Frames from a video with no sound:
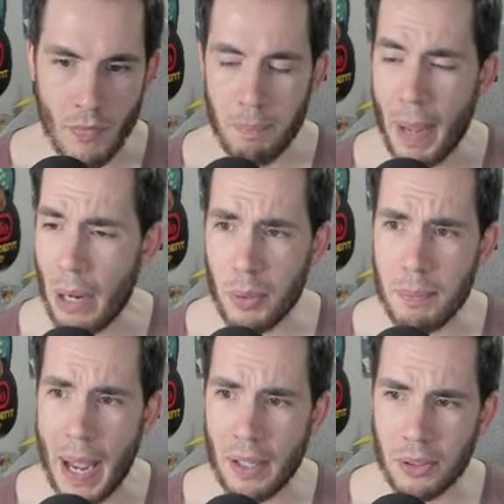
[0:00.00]
Maui
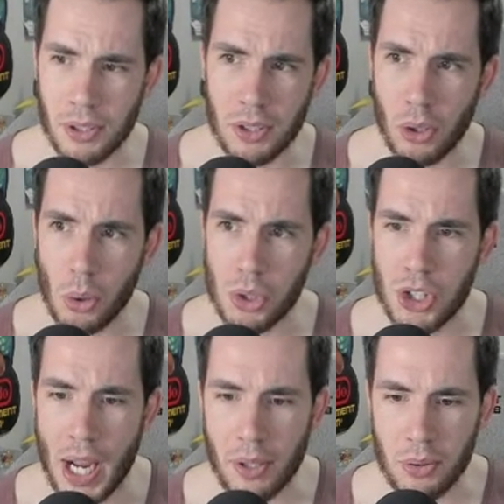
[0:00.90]
Mallard and Cold
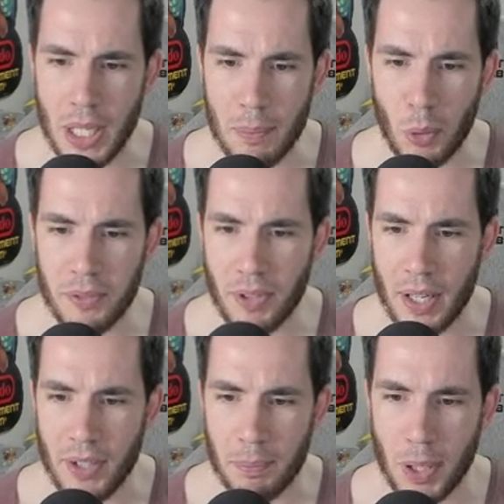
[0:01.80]
Shadow, the eight point
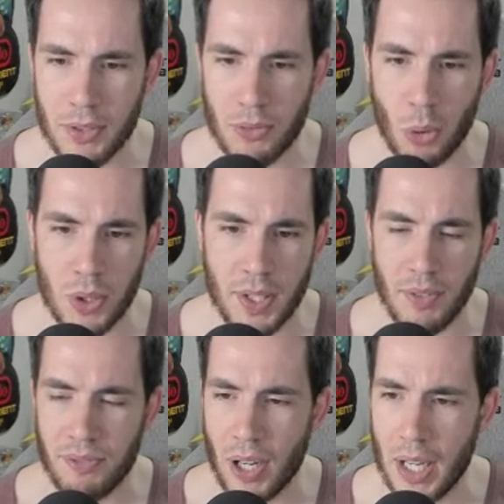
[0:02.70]
five a plus for
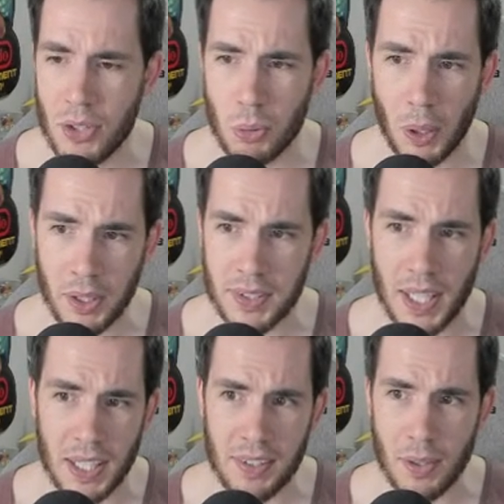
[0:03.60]
475, as well as
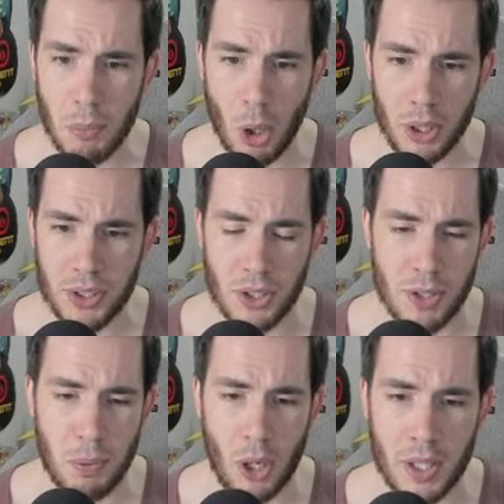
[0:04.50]
King of the Monsters
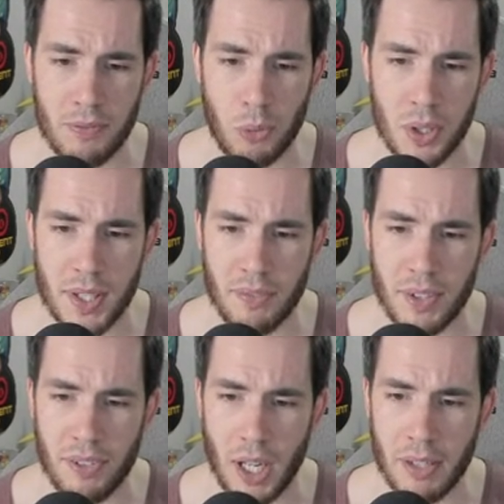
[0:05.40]
brought in
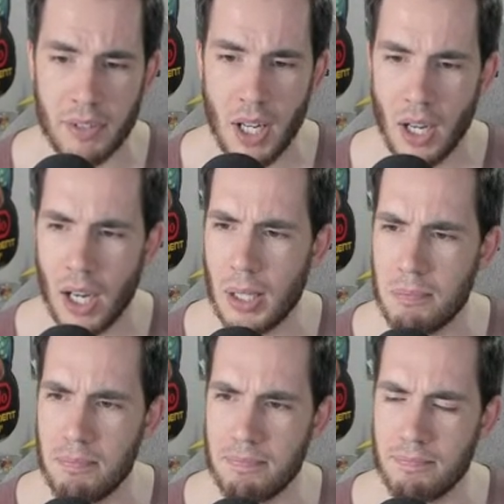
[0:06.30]
475.
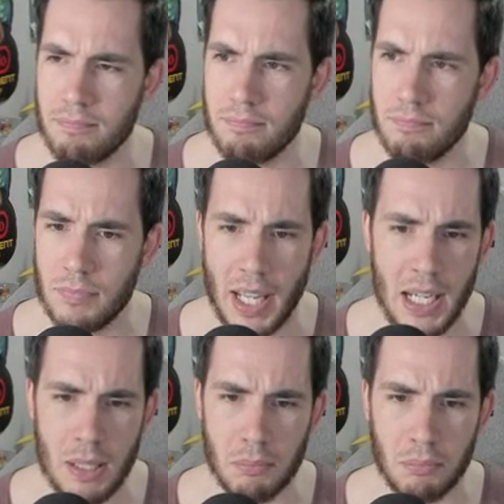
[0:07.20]
Um,
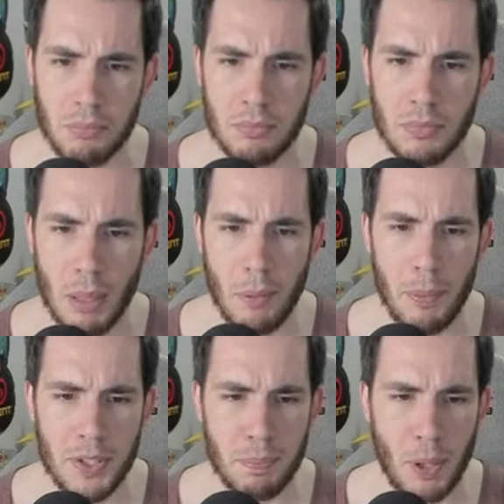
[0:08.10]
damn. I'm a
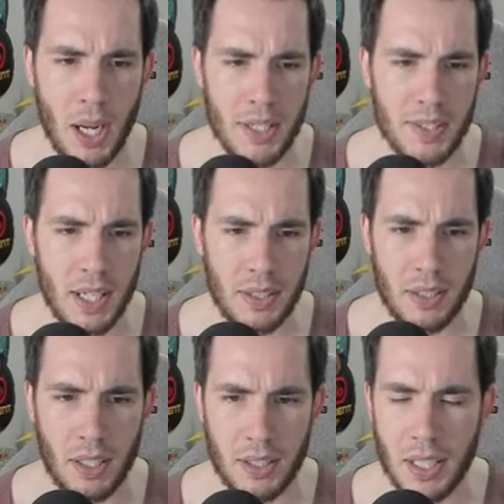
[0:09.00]
bit surprised that
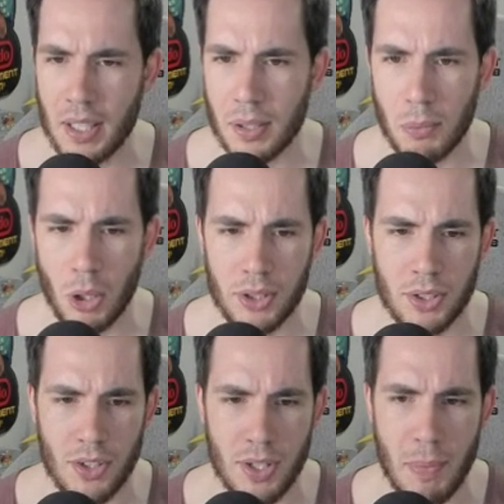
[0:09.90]
uh, King of the
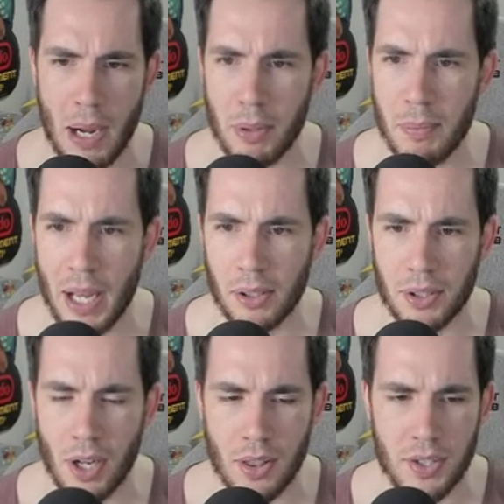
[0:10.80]
Monsters and Maui
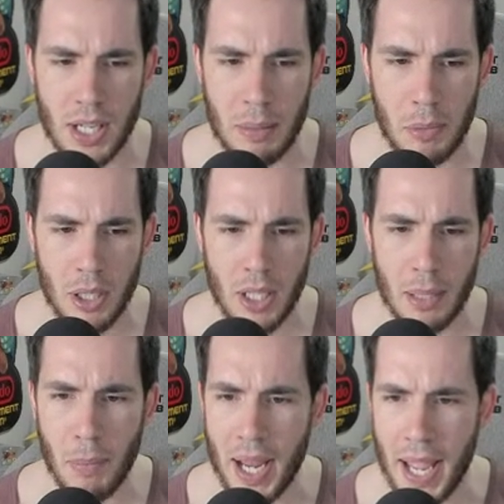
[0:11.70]
Mallard are the same.
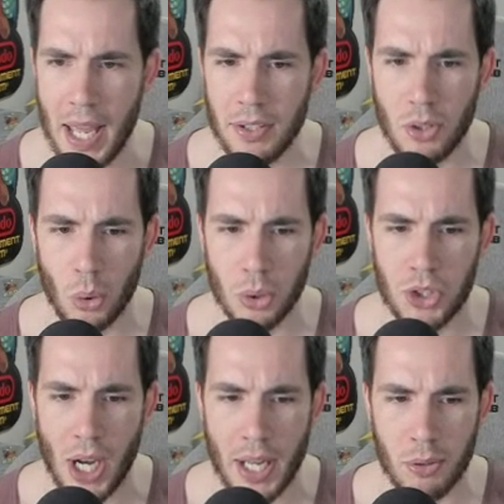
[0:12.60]
In my head, Cold
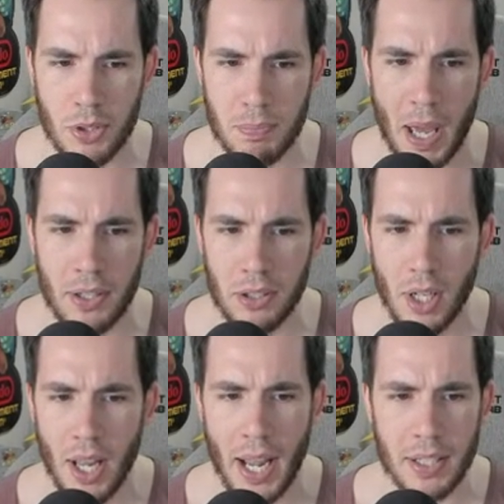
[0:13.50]
Shadow is better,
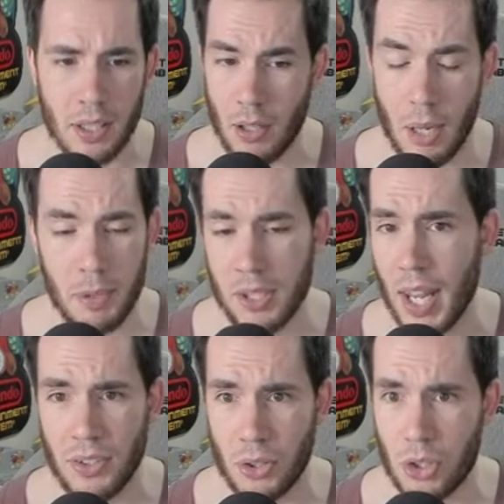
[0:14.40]
and I mean,
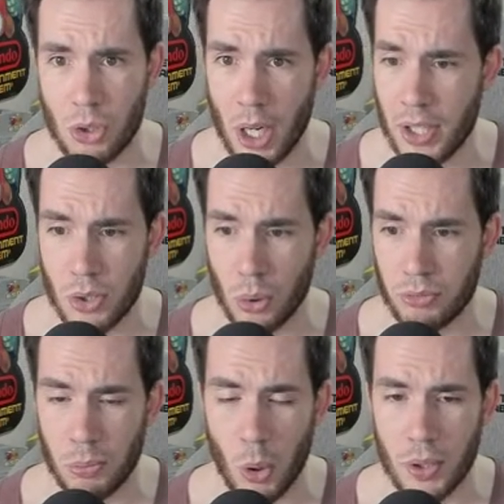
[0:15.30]
Desert Strike sold
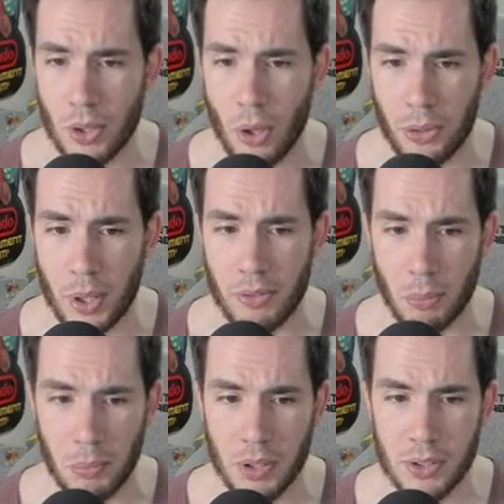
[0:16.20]
for more than all three of
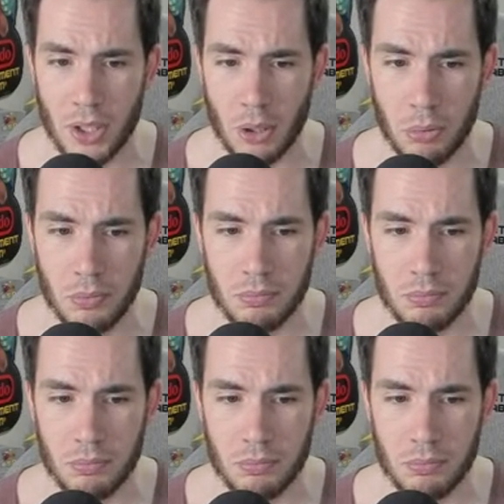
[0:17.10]
them. So,